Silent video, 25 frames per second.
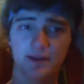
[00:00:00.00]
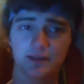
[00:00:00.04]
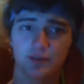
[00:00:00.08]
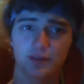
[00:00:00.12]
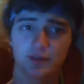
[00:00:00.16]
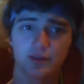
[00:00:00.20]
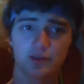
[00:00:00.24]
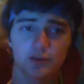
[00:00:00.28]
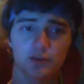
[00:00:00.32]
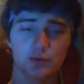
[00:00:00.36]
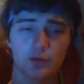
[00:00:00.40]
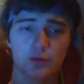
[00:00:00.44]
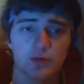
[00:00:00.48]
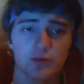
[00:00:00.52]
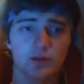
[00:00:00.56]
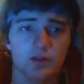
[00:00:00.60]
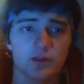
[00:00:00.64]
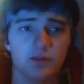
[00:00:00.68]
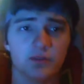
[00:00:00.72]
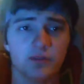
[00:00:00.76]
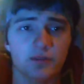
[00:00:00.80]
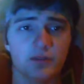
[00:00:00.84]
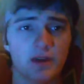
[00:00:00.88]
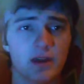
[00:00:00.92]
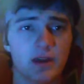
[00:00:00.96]
It's a sort
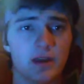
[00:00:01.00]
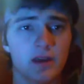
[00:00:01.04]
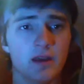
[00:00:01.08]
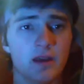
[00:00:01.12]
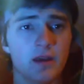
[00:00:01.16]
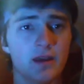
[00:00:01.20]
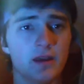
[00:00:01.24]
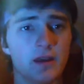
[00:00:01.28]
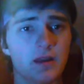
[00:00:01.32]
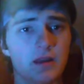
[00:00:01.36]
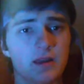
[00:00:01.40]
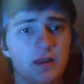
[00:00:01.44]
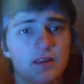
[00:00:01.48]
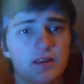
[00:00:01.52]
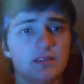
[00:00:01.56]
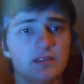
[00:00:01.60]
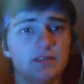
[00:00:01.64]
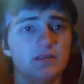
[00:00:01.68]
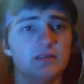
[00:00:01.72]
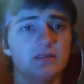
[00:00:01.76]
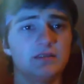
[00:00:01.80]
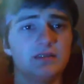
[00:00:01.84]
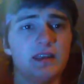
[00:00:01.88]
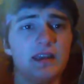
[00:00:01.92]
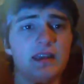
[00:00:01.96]
of
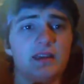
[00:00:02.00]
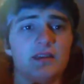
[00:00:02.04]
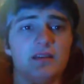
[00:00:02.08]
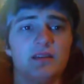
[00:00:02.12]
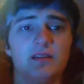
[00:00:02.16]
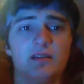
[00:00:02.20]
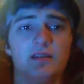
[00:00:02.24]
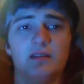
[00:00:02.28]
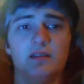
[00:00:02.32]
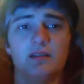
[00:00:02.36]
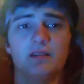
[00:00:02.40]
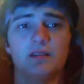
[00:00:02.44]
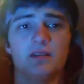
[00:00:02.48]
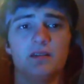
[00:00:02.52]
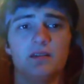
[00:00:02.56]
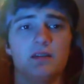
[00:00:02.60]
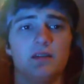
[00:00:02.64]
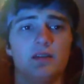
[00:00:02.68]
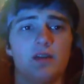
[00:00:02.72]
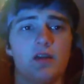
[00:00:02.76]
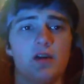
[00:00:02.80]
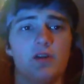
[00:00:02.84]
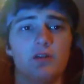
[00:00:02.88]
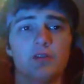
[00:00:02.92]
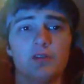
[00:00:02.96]
state.
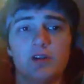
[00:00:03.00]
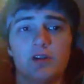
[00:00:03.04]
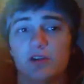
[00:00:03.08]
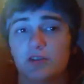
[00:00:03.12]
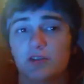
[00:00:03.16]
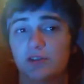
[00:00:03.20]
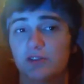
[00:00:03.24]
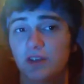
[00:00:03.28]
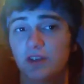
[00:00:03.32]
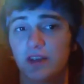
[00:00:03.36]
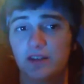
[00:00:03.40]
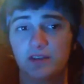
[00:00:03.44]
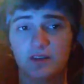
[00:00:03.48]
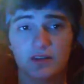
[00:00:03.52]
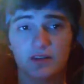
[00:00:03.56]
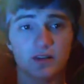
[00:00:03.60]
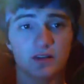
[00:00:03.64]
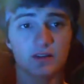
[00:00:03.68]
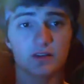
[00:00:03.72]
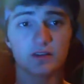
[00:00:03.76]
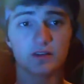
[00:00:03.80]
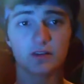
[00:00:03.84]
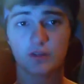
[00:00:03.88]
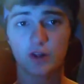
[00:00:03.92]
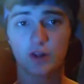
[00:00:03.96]
You know, our states,
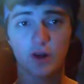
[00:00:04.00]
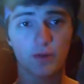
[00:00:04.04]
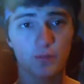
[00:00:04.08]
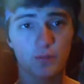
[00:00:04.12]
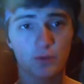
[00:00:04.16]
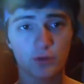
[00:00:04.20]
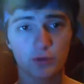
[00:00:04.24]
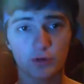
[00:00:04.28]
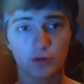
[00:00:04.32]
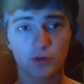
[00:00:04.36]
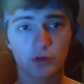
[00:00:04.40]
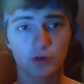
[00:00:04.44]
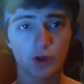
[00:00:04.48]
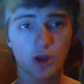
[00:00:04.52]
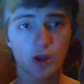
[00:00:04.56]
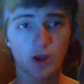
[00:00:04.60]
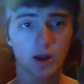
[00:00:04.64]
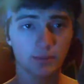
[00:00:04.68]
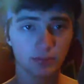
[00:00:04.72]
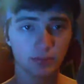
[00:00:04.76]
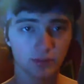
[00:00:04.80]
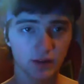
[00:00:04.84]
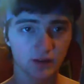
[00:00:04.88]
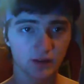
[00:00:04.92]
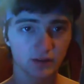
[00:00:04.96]
there's a lot more
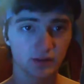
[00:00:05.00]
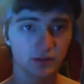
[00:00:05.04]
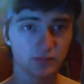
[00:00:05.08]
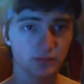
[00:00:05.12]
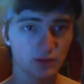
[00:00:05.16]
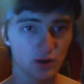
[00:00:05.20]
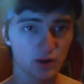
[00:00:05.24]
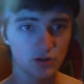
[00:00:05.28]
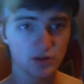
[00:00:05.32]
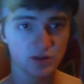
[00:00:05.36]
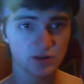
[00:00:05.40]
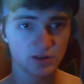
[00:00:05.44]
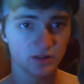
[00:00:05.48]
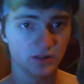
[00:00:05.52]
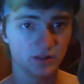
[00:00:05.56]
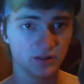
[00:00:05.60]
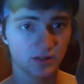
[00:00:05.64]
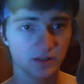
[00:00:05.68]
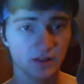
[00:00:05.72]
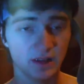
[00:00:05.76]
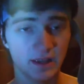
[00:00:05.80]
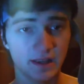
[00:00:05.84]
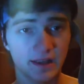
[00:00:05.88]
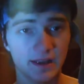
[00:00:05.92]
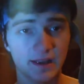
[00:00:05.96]
complex
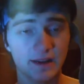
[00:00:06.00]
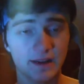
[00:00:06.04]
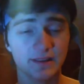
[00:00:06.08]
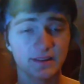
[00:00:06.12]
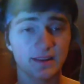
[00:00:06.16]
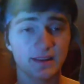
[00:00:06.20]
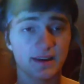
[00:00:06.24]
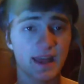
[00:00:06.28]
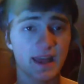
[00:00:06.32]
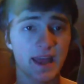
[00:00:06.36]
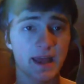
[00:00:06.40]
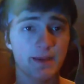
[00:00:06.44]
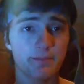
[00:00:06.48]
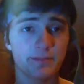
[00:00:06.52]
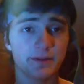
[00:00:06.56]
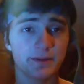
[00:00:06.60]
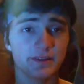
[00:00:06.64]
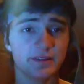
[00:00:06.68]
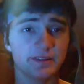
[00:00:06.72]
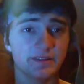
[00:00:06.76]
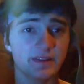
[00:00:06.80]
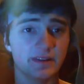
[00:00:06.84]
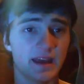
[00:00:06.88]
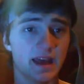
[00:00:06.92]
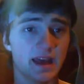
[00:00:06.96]
emotions than happy
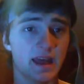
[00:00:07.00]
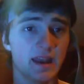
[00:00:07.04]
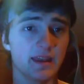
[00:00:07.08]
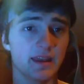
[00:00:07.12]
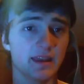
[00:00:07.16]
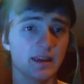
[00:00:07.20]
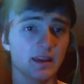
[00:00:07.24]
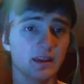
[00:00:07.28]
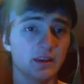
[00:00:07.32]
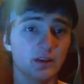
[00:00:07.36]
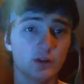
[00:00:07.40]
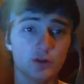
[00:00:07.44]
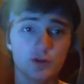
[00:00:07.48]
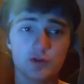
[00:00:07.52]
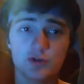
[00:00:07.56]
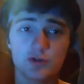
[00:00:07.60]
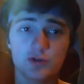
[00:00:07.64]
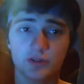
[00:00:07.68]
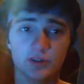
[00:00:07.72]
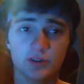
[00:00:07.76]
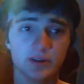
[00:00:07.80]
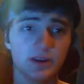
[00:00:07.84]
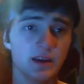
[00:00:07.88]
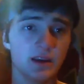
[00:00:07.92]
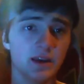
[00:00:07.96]
and sad. And
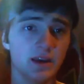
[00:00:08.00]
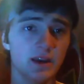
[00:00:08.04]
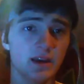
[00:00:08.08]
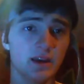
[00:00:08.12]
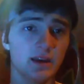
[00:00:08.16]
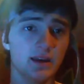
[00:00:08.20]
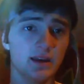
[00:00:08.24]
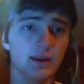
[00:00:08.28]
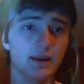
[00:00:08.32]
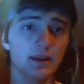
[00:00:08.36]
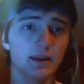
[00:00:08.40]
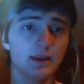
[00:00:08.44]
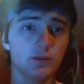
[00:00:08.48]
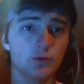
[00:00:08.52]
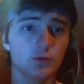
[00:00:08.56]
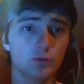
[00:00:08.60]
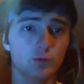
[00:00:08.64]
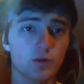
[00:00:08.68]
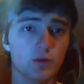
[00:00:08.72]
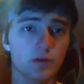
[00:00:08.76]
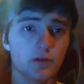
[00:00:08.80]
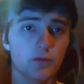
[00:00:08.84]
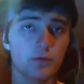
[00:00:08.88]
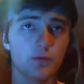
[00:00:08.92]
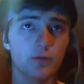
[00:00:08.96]
usually, it's
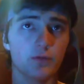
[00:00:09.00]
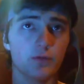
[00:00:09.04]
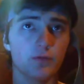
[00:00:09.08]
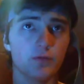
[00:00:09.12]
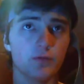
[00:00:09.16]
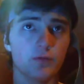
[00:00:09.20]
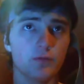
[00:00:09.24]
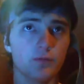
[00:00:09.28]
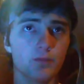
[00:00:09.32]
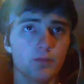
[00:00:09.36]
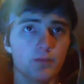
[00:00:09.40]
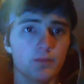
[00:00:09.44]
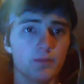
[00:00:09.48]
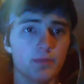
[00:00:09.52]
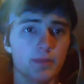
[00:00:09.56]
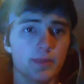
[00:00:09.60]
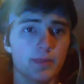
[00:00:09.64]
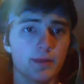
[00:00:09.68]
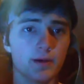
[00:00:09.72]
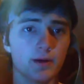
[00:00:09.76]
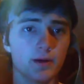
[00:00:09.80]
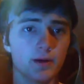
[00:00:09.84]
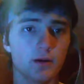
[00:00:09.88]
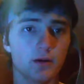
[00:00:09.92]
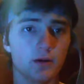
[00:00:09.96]
one of
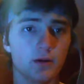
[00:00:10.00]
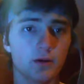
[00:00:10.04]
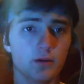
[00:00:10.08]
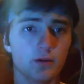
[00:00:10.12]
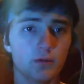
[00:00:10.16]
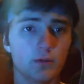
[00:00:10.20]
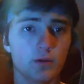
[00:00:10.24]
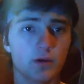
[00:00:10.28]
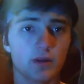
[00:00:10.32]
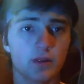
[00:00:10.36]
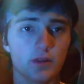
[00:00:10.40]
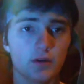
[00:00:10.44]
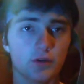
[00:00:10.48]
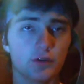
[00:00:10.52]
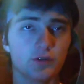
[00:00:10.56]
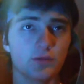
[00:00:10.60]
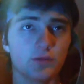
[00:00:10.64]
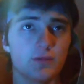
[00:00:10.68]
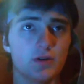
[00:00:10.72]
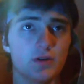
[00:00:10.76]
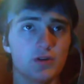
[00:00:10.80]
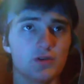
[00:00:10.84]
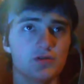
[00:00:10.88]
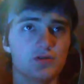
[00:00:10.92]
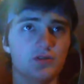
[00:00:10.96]
those
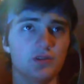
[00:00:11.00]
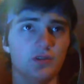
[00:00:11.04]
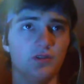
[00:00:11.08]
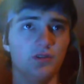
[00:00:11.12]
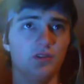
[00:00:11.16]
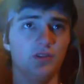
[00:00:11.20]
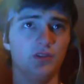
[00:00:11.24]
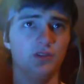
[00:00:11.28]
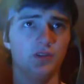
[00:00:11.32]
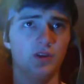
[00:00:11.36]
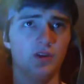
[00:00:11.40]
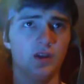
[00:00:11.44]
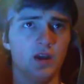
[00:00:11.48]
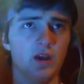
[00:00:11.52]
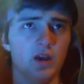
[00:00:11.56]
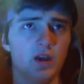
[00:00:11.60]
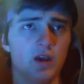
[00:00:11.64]
emotions.